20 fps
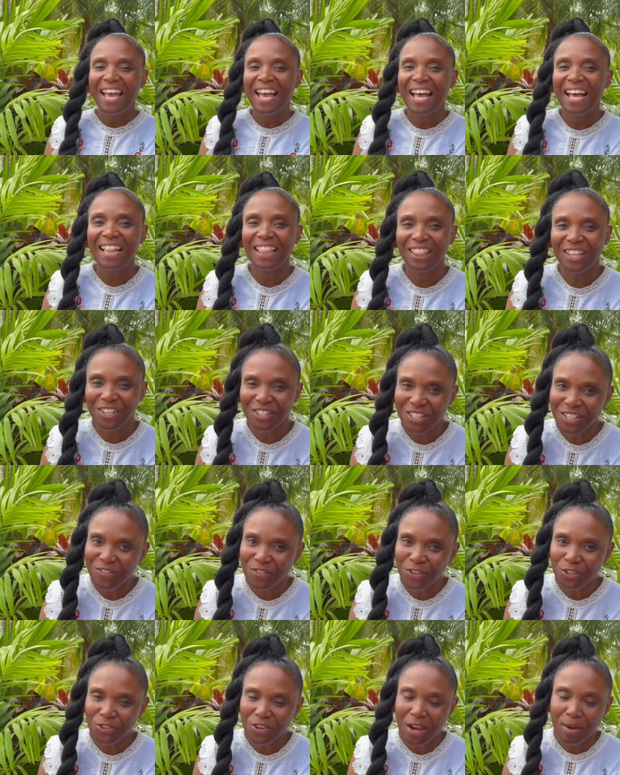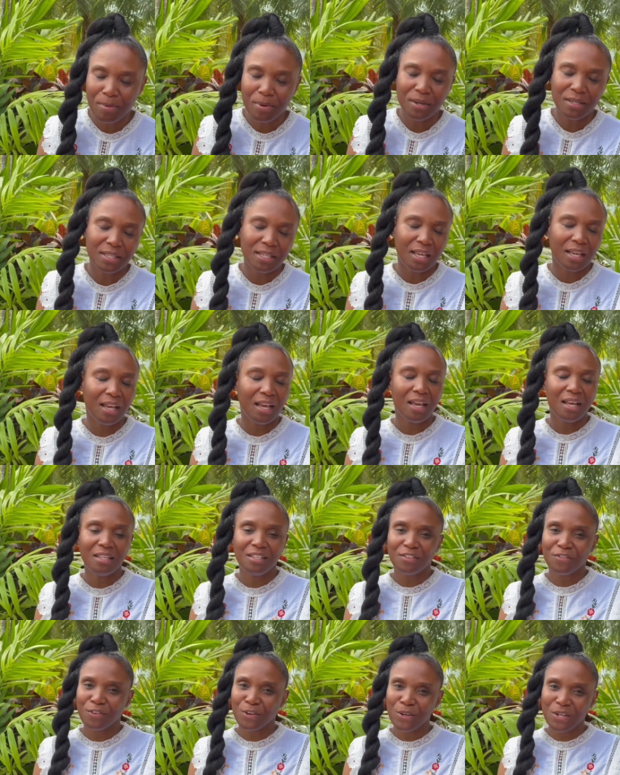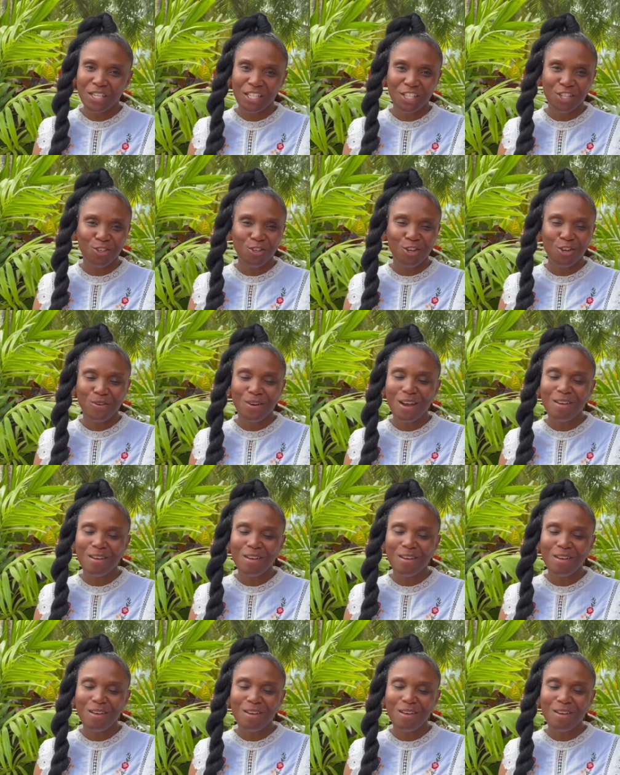Hello Devo Tribers and of course you know